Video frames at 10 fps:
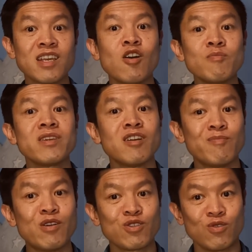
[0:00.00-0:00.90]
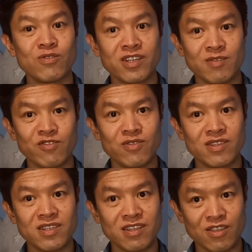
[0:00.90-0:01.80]
tell me about your own
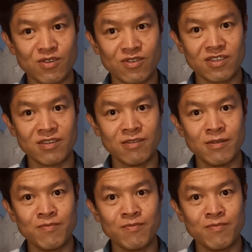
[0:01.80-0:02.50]
experiences and thoughts.